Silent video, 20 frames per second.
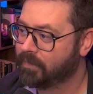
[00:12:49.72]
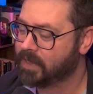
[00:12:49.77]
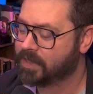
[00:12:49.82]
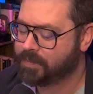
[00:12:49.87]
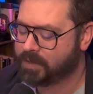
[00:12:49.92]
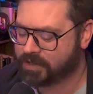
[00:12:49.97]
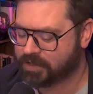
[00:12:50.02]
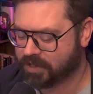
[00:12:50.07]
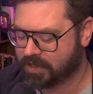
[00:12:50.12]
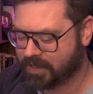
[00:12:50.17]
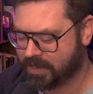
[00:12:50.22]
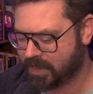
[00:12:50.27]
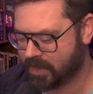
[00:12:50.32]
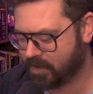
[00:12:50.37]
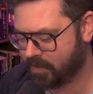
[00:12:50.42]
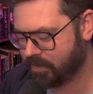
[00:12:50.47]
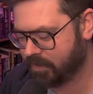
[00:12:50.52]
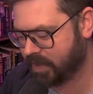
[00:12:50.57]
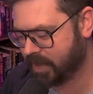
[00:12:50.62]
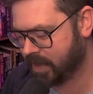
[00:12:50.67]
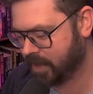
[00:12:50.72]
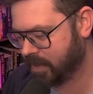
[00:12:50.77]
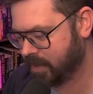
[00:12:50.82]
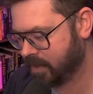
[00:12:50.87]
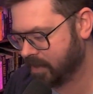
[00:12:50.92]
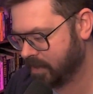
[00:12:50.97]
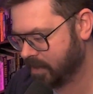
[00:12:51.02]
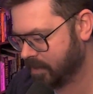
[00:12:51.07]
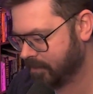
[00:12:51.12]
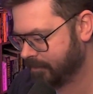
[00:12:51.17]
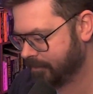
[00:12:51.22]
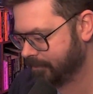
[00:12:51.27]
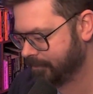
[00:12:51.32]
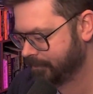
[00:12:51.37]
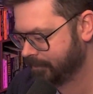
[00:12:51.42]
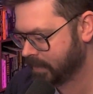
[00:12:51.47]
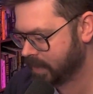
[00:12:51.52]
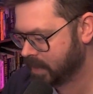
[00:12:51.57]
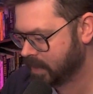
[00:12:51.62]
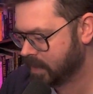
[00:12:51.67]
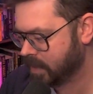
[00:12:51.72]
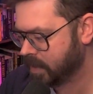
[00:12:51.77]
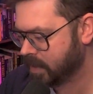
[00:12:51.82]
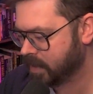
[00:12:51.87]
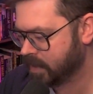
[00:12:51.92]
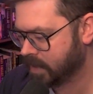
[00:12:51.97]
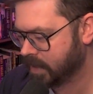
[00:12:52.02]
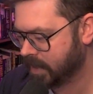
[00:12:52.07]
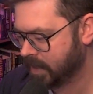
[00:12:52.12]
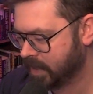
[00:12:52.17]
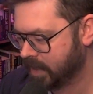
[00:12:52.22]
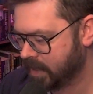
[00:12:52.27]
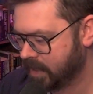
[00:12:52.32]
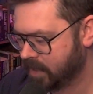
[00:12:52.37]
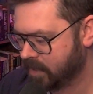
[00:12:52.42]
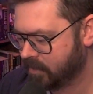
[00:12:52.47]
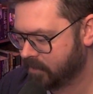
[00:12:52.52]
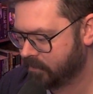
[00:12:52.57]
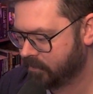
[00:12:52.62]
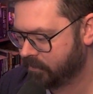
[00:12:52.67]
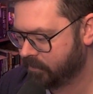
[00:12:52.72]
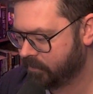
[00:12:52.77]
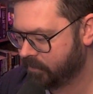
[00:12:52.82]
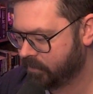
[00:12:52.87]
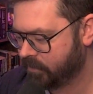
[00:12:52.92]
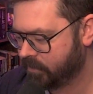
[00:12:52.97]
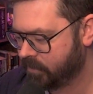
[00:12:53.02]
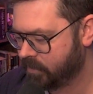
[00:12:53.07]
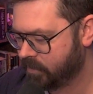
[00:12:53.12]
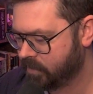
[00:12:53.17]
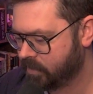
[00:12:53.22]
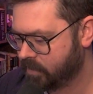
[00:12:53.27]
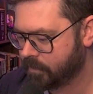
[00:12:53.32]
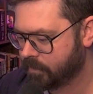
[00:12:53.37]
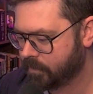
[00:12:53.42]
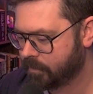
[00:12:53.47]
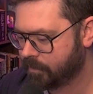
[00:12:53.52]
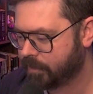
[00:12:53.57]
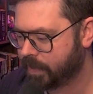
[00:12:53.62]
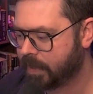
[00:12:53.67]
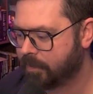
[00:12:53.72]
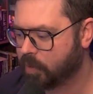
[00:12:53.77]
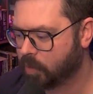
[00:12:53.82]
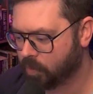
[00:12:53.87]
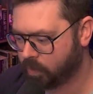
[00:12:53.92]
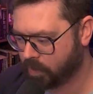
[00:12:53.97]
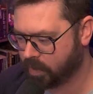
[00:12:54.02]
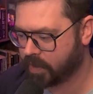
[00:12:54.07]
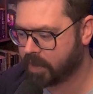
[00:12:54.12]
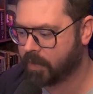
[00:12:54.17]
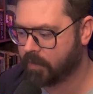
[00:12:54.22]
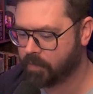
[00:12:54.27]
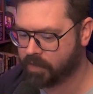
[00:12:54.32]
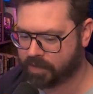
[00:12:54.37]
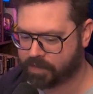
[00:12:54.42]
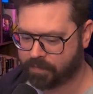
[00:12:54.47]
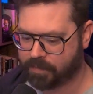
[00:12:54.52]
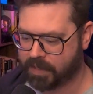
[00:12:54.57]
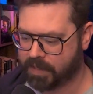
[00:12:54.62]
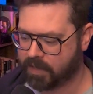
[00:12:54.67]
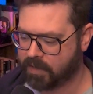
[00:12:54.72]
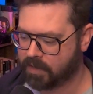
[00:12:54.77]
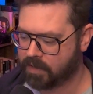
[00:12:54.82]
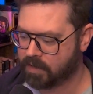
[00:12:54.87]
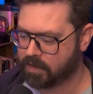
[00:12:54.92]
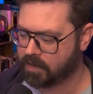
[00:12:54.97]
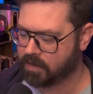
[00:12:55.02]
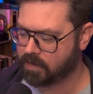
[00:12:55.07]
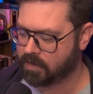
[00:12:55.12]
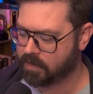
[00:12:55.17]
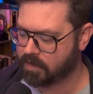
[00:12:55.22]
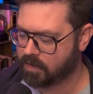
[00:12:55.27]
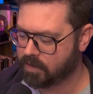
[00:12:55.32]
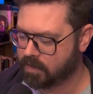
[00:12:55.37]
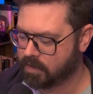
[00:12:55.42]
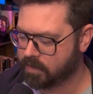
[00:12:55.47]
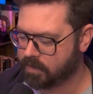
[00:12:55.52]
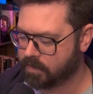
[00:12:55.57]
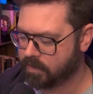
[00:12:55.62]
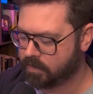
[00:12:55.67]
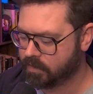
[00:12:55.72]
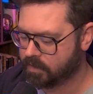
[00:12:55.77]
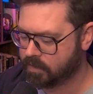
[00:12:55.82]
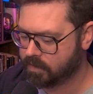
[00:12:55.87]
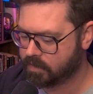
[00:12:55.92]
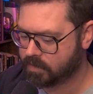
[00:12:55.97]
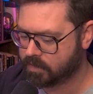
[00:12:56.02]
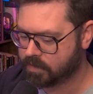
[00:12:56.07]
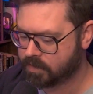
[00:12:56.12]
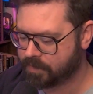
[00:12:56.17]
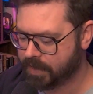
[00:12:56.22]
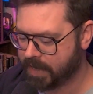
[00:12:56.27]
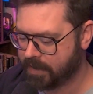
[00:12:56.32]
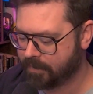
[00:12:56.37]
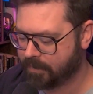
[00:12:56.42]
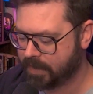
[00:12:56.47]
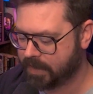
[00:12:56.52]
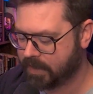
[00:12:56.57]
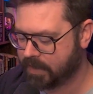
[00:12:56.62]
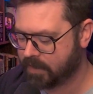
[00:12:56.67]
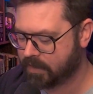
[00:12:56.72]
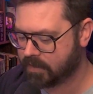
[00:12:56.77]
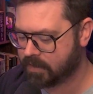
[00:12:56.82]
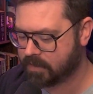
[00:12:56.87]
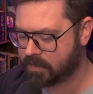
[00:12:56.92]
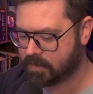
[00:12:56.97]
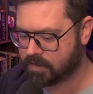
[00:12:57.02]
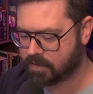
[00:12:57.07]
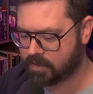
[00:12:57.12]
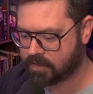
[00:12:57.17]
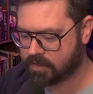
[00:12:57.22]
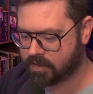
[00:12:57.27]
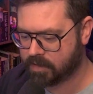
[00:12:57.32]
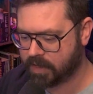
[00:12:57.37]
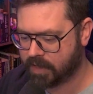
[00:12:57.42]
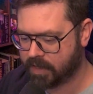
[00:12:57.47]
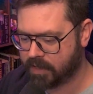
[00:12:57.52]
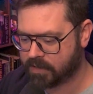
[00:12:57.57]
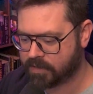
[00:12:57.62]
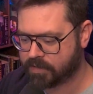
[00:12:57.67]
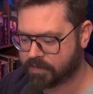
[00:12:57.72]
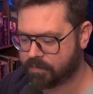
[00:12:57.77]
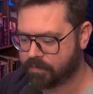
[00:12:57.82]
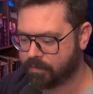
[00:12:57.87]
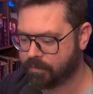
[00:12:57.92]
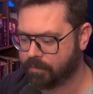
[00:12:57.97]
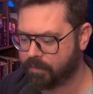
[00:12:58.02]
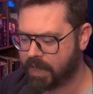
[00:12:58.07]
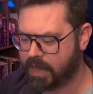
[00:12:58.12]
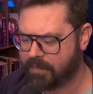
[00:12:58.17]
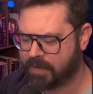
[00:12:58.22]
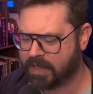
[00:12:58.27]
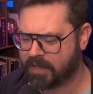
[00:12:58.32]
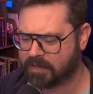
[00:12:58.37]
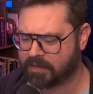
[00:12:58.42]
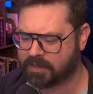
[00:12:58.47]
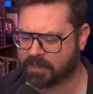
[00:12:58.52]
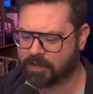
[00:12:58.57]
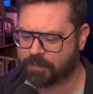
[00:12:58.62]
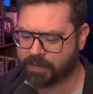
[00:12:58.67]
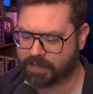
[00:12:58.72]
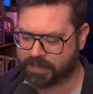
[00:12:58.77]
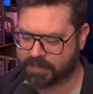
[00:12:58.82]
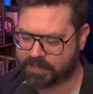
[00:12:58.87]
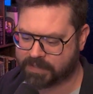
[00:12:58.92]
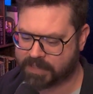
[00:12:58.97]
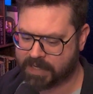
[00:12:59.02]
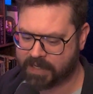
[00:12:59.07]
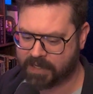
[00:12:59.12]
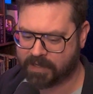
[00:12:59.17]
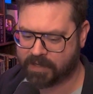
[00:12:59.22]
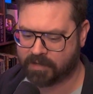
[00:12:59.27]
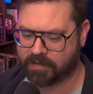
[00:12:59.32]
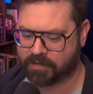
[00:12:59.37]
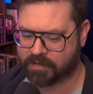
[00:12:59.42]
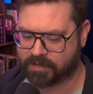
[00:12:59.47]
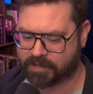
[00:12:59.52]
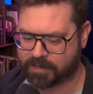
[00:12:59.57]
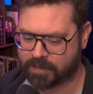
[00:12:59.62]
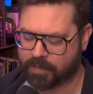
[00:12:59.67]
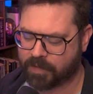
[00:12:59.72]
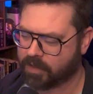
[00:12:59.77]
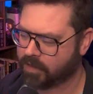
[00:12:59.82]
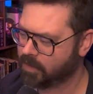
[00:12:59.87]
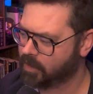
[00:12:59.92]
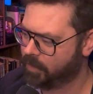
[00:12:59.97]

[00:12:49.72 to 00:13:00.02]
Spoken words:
especially now that I have people working with me to back me and maybe a little bit to take some of the